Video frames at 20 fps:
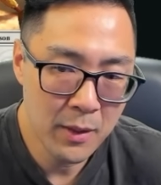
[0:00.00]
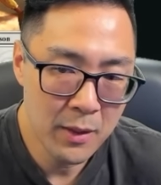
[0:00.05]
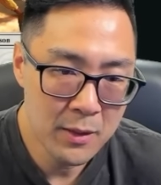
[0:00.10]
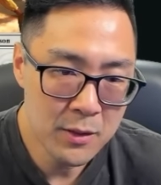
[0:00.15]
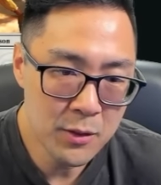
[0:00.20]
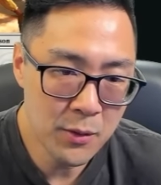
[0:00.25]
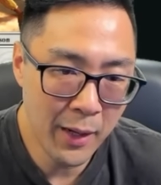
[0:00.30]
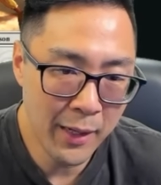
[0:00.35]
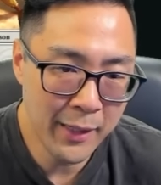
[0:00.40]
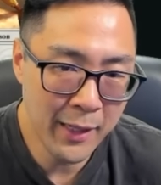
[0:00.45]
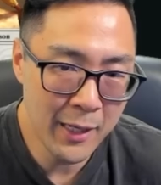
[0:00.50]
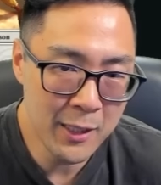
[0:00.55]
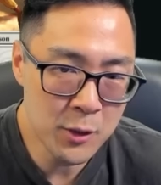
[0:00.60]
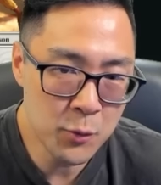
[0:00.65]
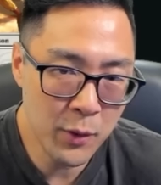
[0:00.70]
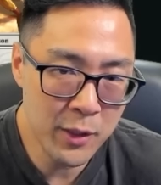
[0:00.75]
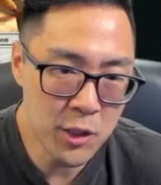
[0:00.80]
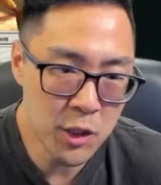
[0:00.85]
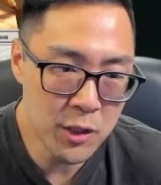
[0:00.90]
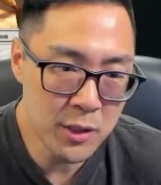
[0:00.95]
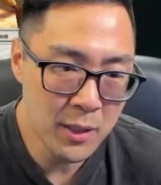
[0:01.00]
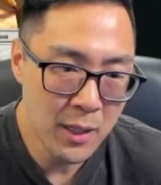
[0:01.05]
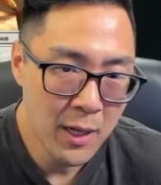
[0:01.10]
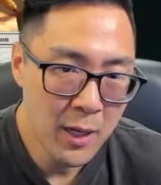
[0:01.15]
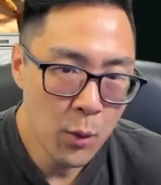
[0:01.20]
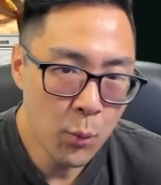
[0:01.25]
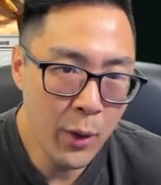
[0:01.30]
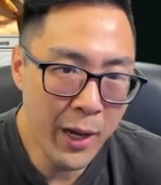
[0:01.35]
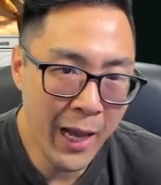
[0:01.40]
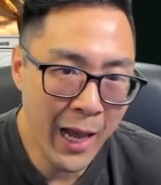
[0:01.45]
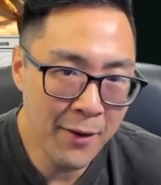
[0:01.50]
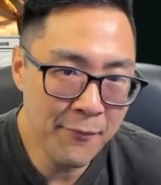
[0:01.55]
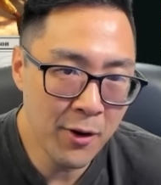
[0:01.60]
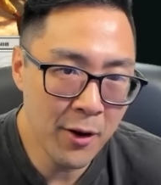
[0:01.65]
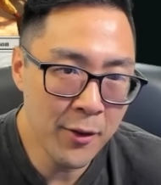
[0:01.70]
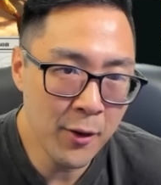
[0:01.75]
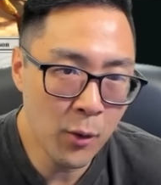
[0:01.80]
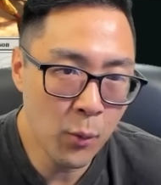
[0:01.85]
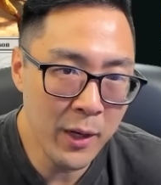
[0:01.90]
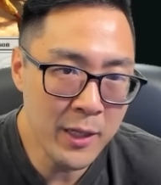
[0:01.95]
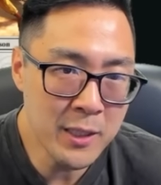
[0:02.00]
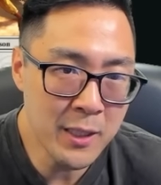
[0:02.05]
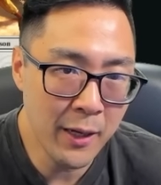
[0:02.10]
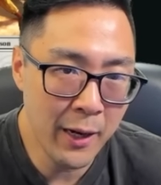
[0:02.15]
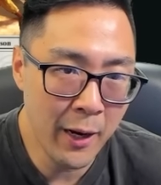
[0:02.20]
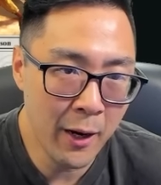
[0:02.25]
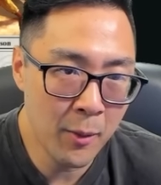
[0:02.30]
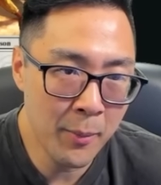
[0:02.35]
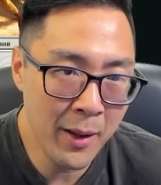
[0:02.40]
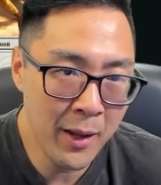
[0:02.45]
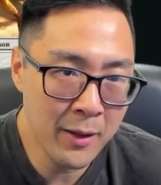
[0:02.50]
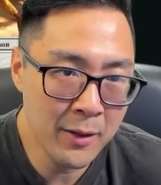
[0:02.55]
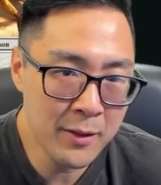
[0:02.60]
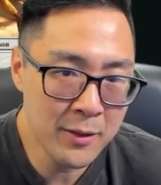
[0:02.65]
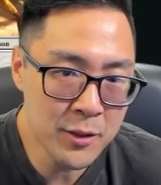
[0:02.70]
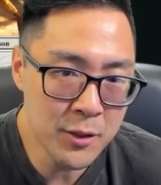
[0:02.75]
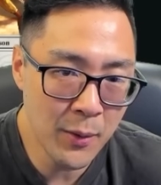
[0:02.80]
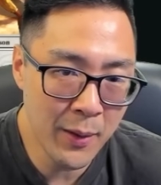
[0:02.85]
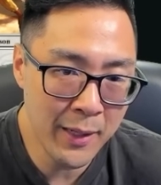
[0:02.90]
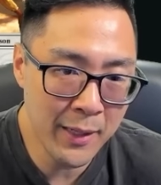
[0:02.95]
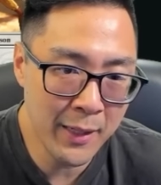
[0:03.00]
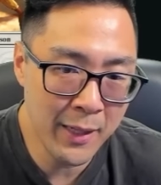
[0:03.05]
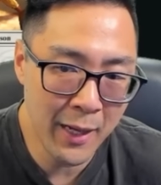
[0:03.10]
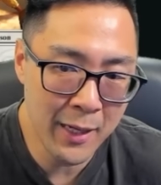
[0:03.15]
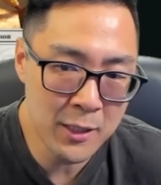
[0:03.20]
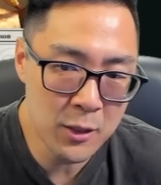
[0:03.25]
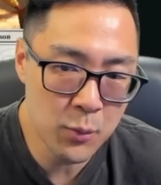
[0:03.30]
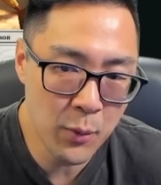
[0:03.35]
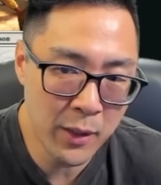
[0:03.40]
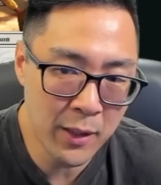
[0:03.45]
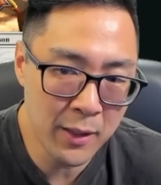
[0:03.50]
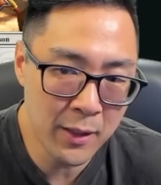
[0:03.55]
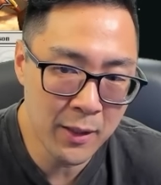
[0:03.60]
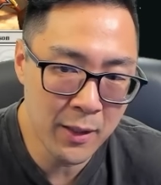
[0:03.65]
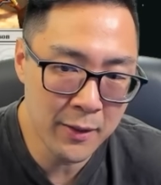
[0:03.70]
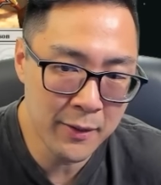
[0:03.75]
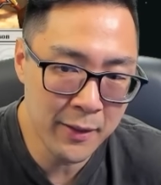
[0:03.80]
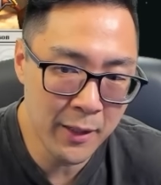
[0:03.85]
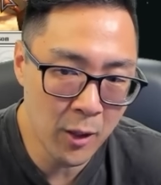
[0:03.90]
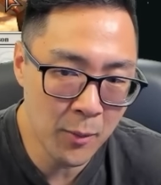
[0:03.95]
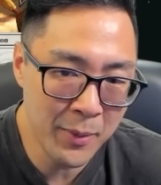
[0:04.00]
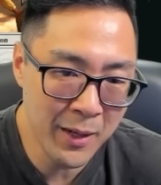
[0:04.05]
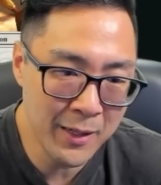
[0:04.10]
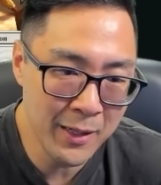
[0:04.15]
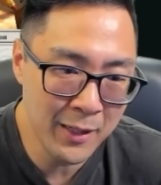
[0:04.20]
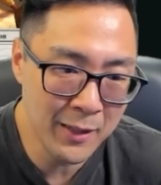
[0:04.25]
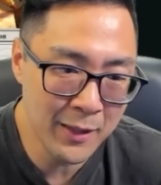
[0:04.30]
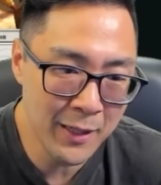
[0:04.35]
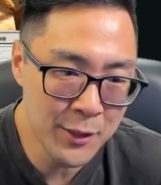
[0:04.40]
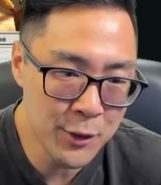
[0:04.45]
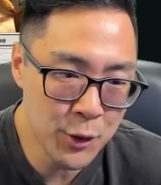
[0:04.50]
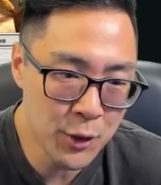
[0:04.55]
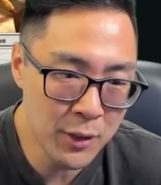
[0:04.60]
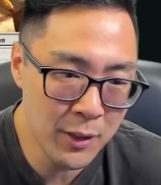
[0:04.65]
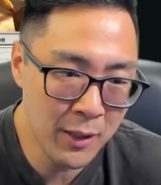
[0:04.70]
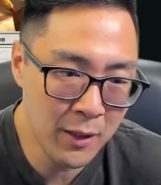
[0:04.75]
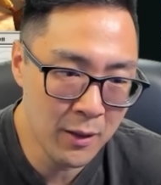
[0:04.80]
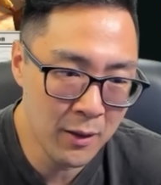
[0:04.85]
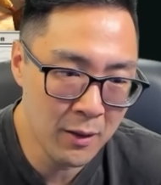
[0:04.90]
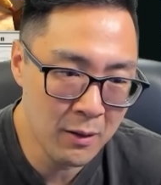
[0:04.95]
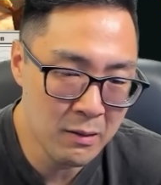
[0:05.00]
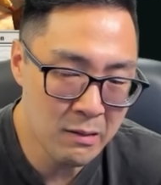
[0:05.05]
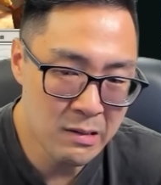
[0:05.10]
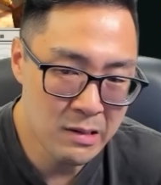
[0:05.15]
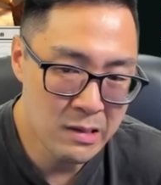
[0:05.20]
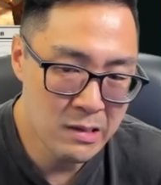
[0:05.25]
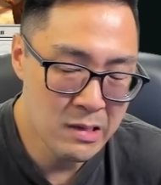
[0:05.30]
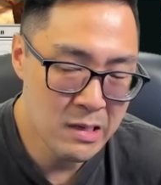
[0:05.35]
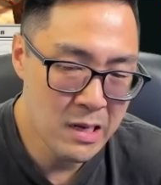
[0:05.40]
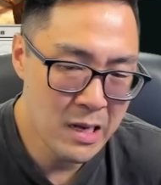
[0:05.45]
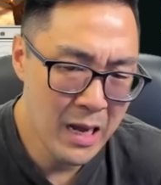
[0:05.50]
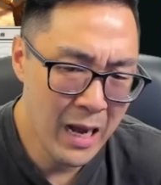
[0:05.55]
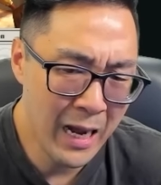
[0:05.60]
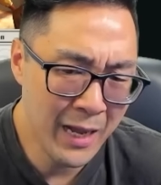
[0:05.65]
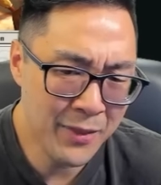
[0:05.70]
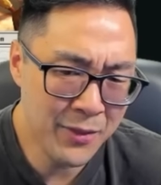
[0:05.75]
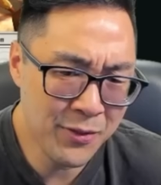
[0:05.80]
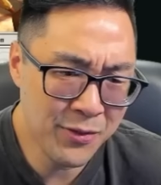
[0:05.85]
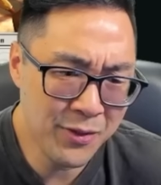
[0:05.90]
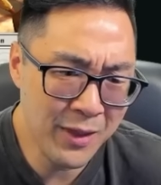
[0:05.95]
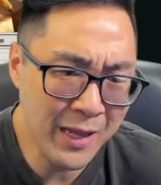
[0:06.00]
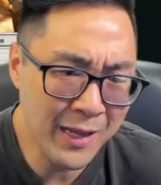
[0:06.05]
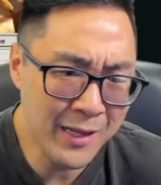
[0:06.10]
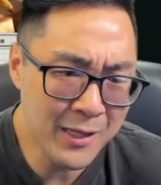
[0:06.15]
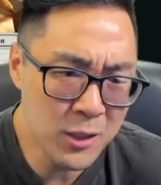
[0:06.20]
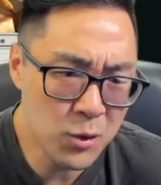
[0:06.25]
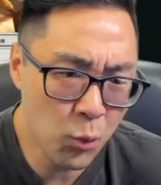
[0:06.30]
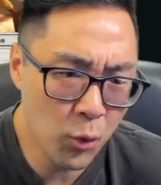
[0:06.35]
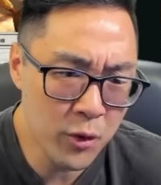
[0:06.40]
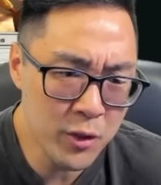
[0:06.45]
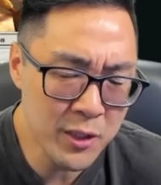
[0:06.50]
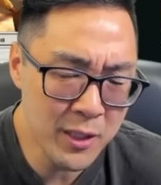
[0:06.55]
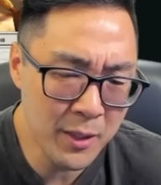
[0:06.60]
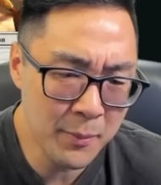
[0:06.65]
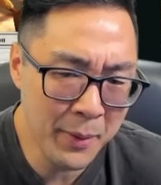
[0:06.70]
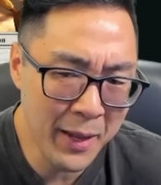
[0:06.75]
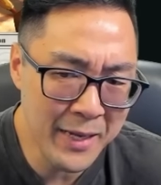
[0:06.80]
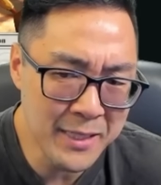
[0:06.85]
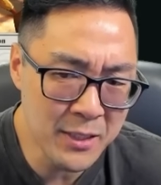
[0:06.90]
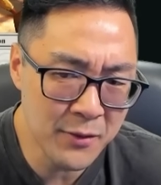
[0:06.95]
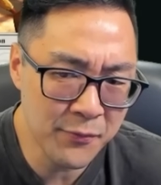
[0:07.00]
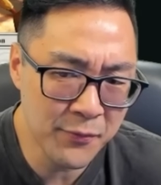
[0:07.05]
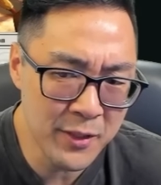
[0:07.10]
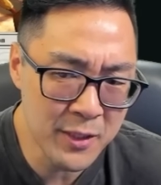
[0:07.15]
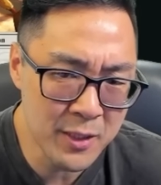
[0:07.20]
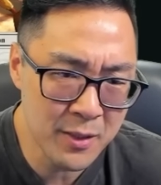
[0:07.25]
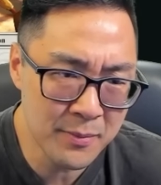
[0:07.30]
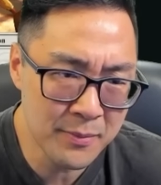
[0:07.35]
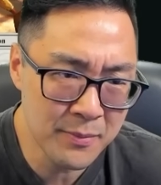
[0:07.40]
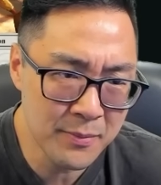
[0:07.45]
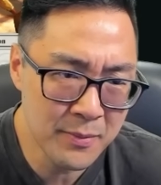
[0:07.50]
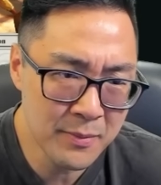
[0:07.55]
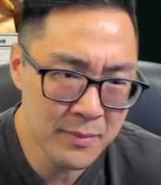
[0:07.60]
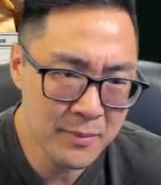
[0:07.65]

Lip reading: So I guess we have other ways to airbend, so I guess we can cut the airbending lesson here. I think it's worse than pacifism,